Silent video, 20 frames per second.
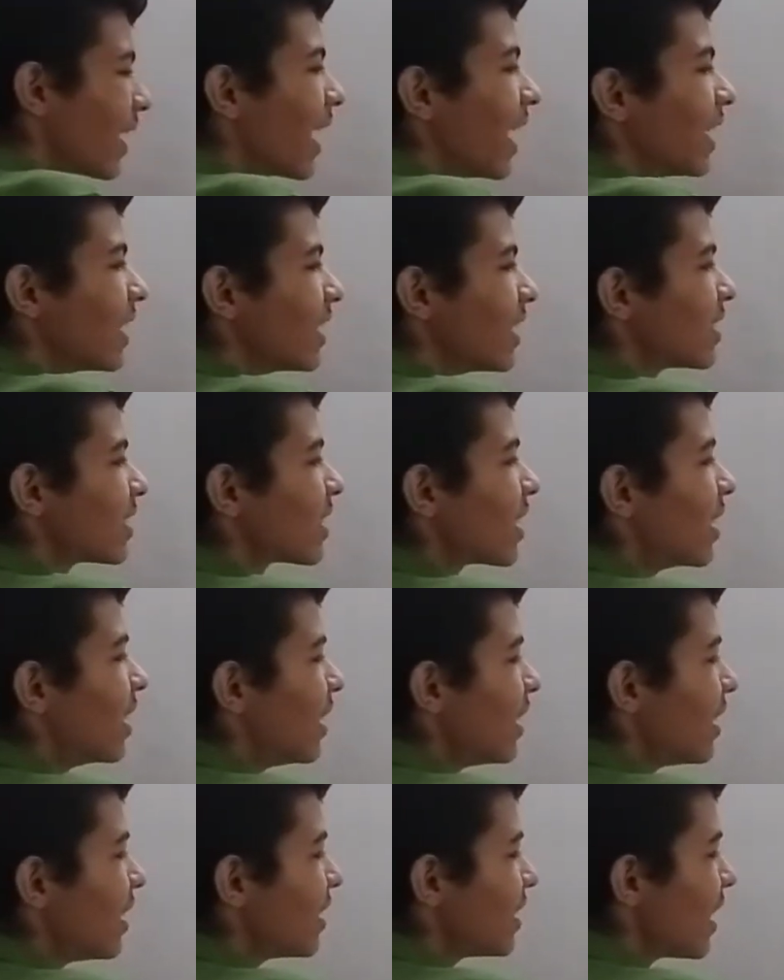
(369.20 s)
get is
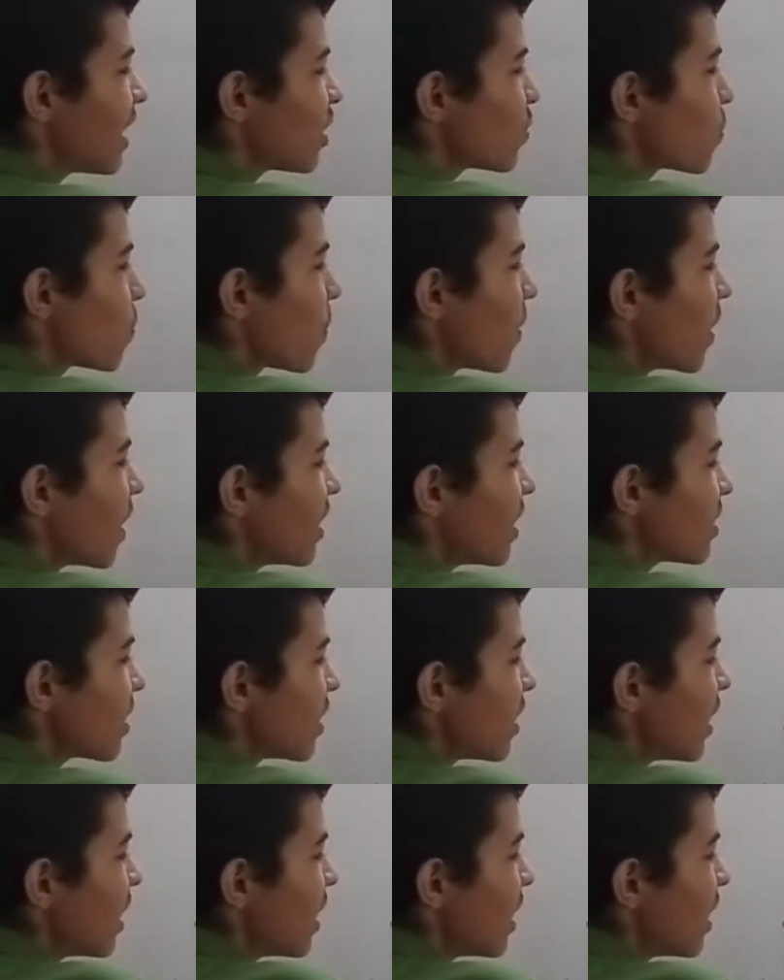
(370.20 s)
36 plus